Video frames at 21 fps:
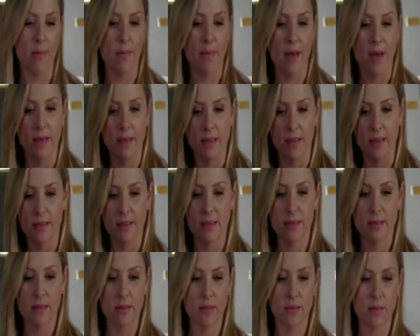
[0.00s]
how bad it
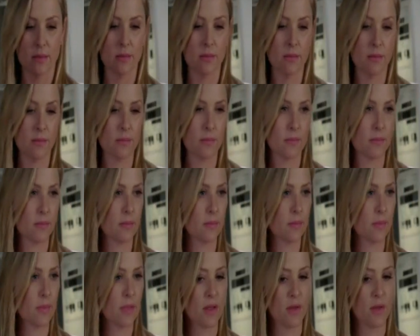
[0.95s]
is
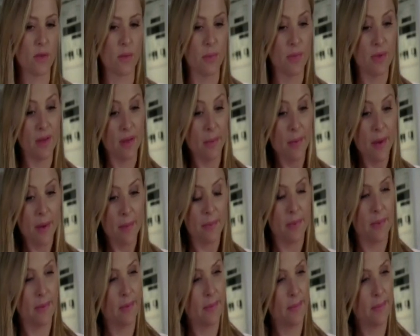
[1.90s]
without opening him up.